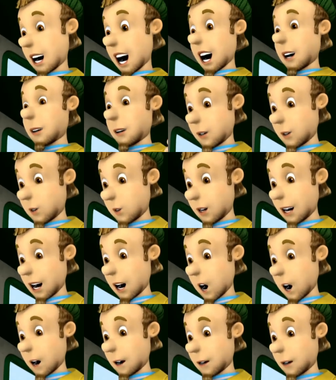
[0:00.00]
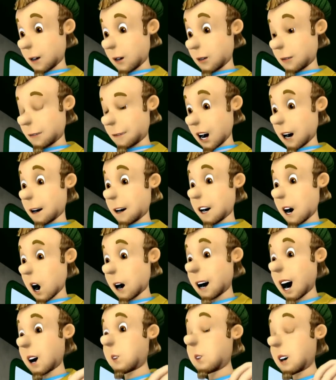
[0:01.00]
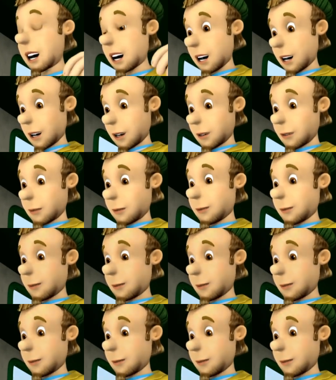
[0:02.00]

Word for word: yes, we know, but it got away.